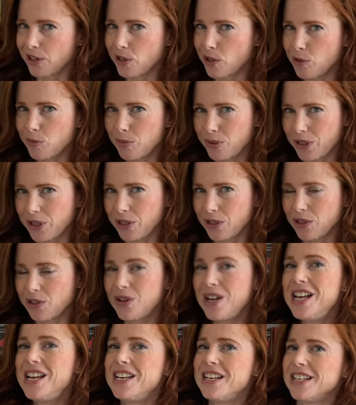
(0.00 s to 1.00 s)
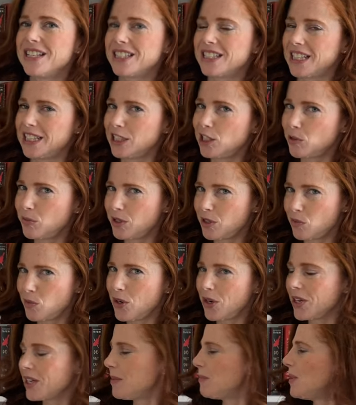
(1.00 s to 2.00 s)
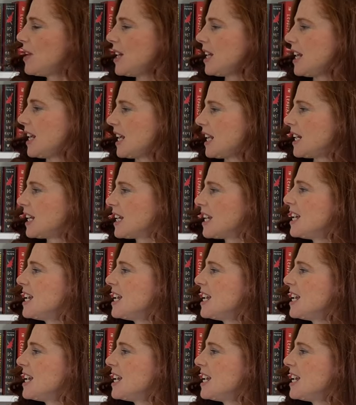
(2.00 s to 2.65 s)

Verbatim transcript: go blue. It's a little bit more committed.